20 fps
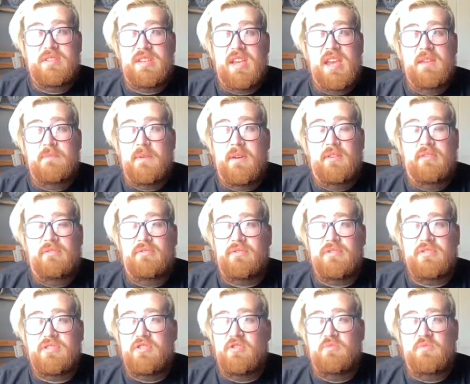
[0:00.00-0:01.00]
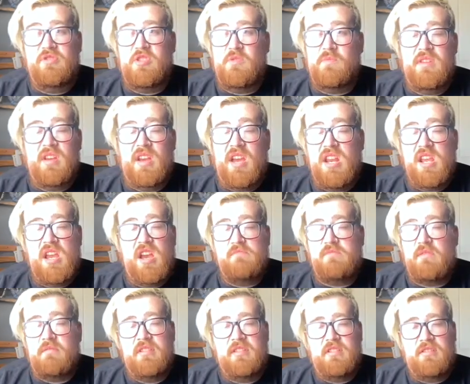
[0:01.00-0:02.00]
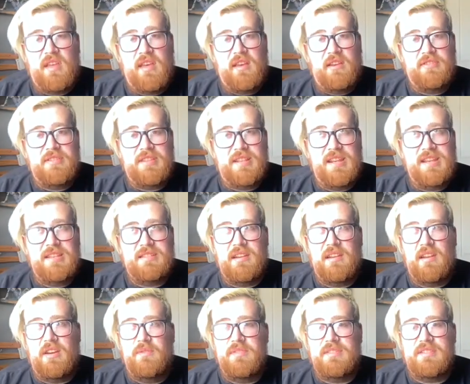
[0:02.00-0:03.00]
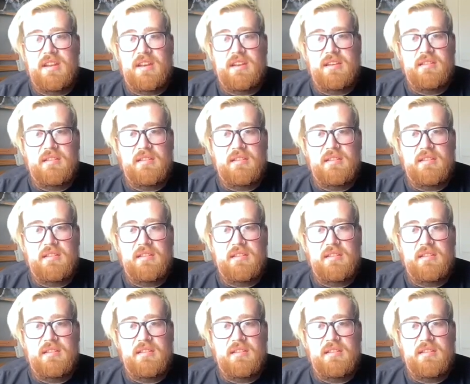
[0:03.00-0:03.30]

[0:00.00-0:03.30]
£80 for a Zoom with someone again, I'd probably do that, because at least I know it's not